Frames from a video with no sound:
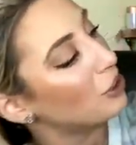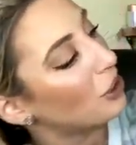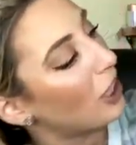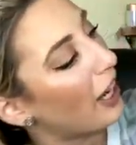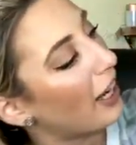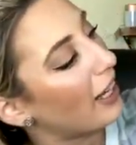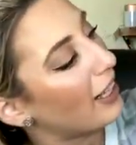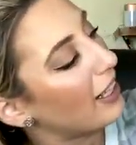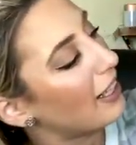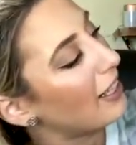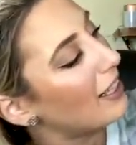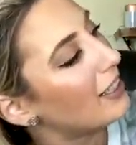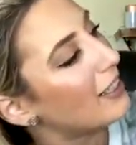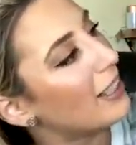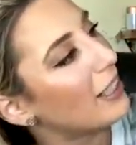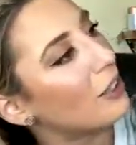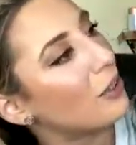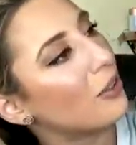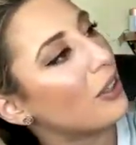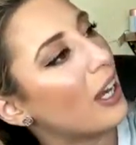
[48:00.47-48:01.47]
shade
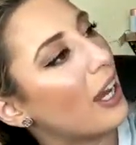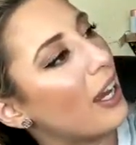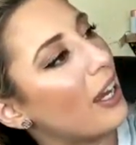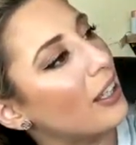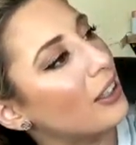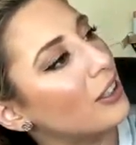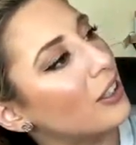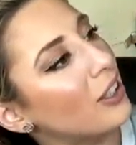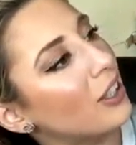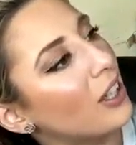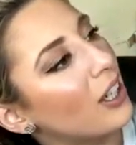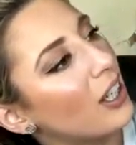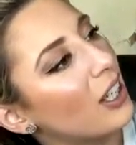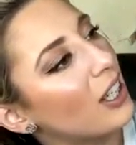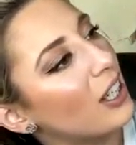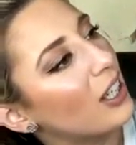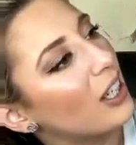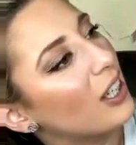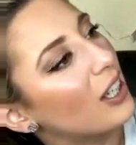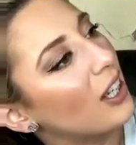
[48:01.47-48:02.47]
that you get in your,
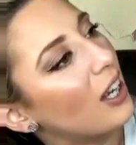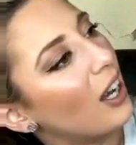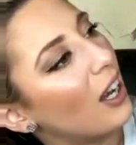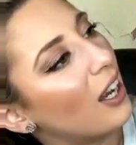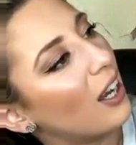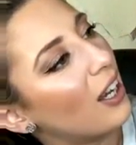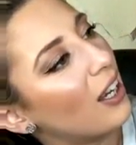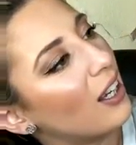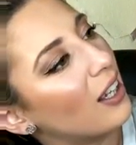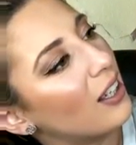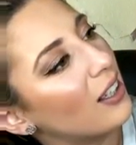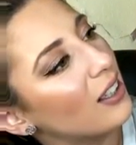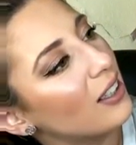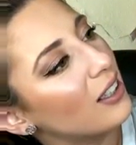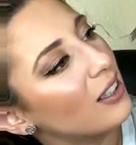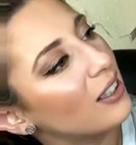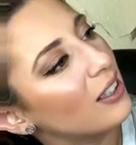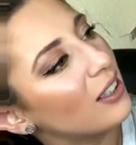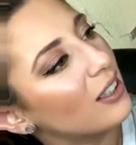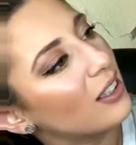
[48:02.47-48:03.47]
uh,
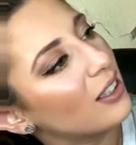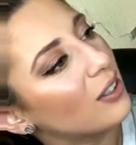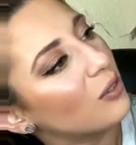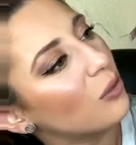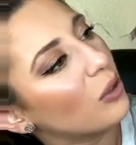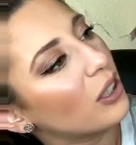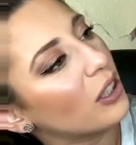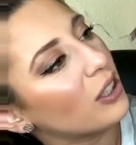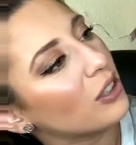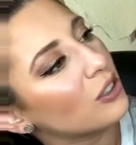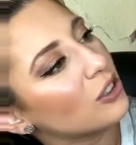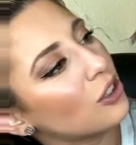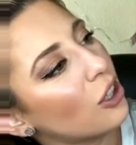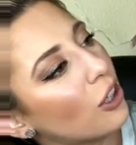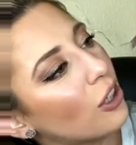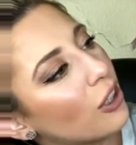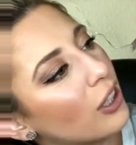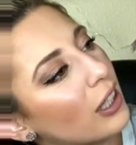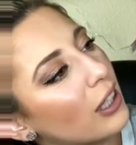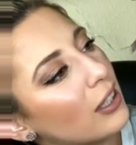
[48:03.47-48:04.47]
one of your
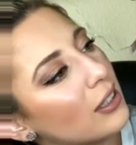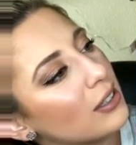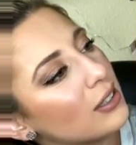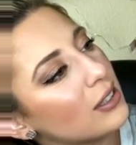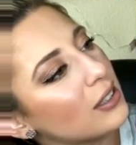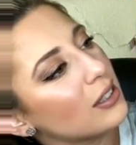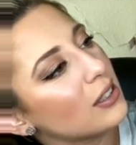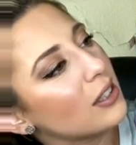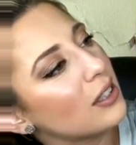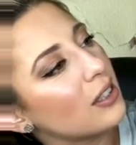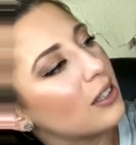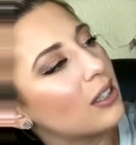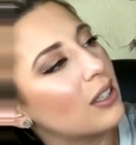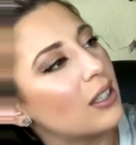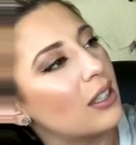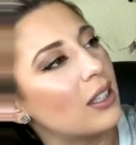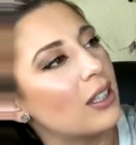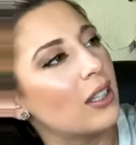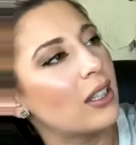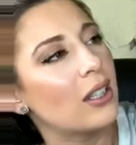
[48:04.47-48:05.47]
starter kits
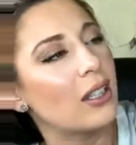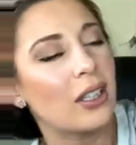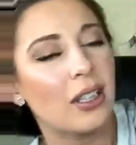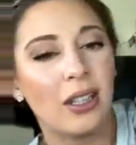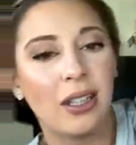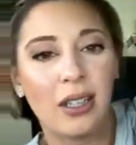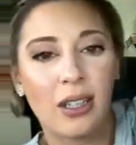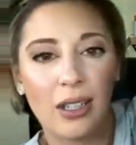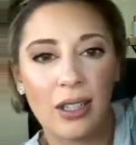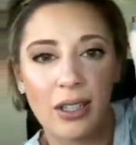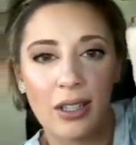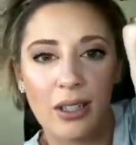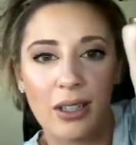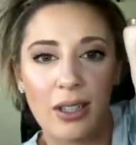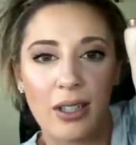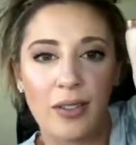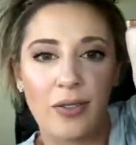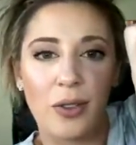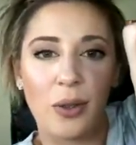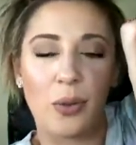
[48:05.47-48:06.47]

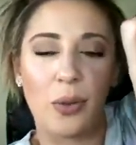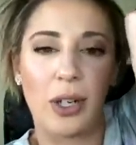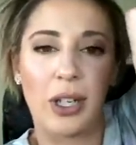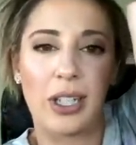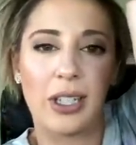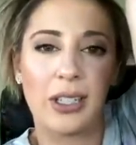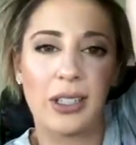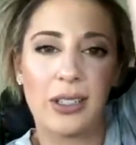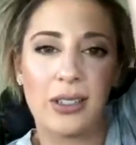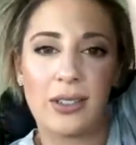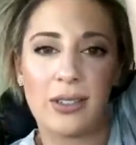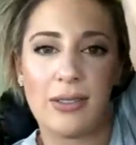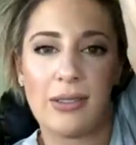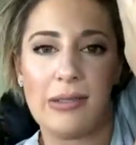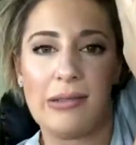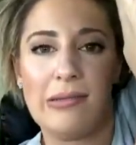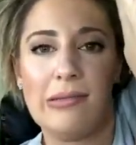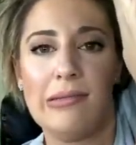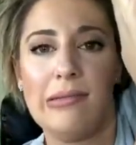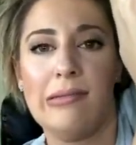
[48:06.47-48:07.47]
if you wanted.
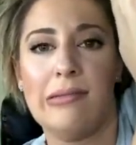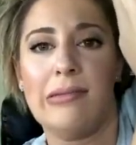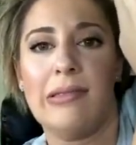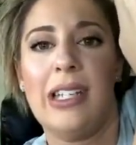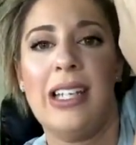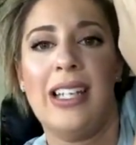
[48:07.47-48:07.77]
Oh.